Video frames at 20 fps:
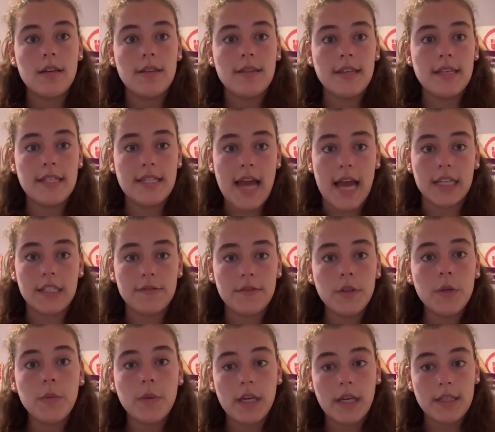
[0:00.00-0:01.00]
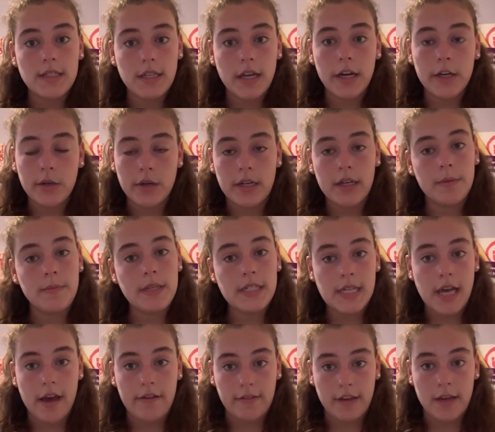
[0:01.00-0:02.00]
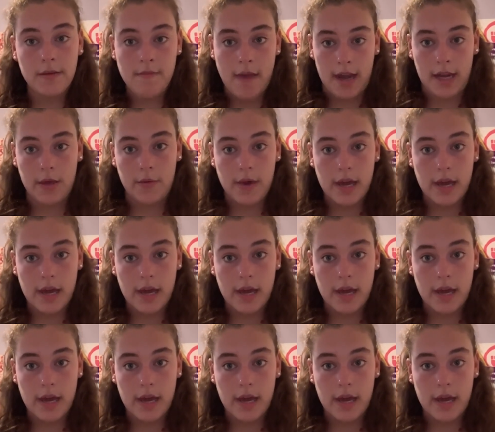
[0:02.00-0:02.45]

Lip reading: These next few weeks are going to be tough in many